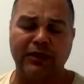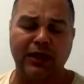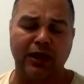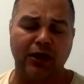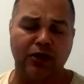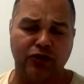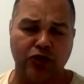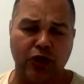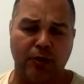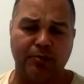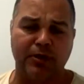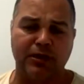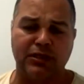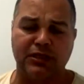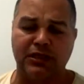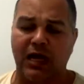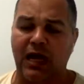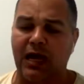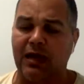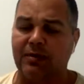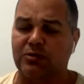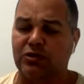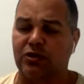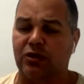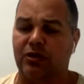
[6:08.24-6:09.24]
I think they'll adopt the
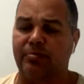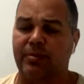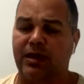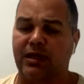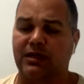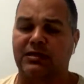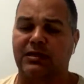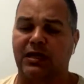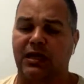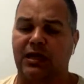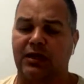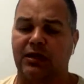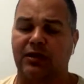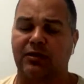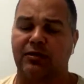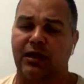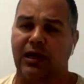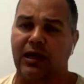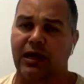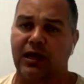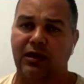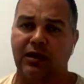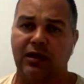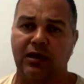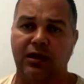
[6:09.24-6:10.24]
same sort of mentality
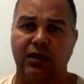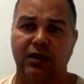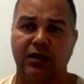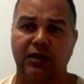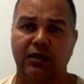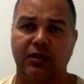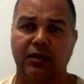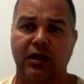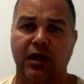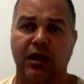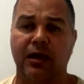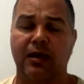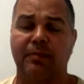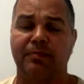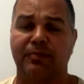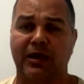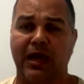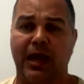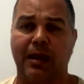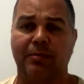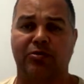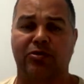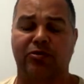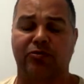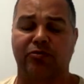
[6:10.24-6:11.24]
there in um,
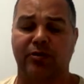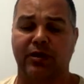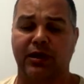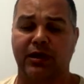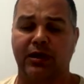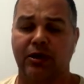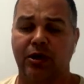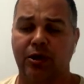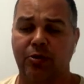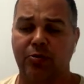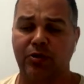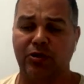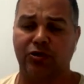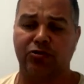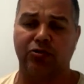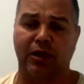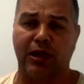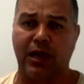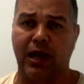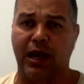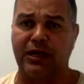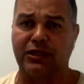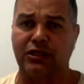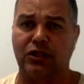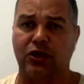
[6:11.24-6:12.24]
game three with
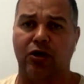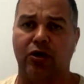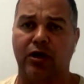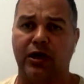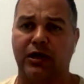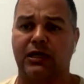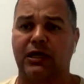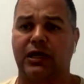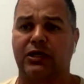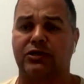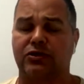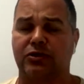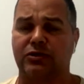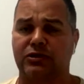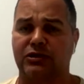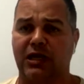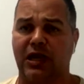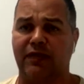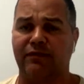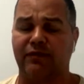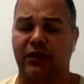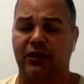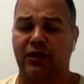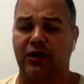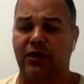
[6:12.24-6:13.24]
regards high kicks on
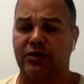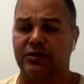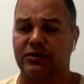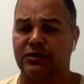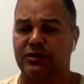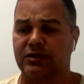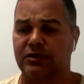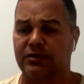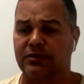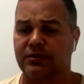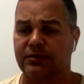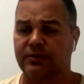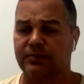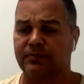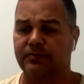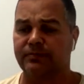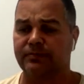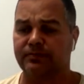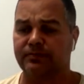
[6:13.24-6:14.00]
Xavier Coates.